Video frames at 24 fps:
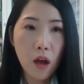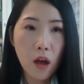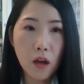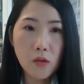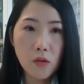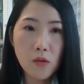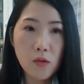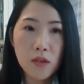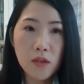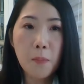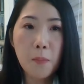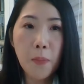do
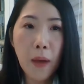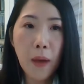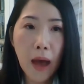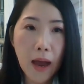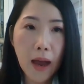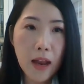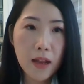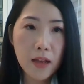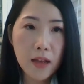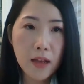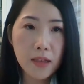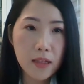some
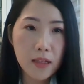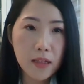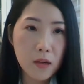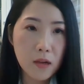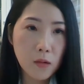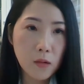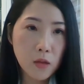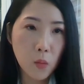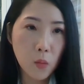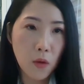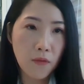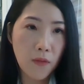pilot
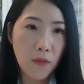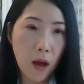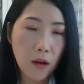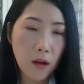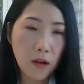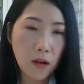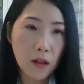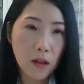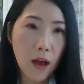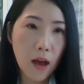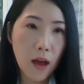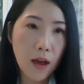deals with our
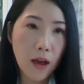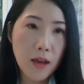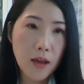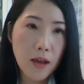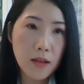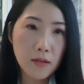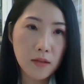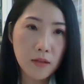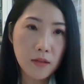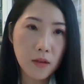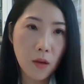clients.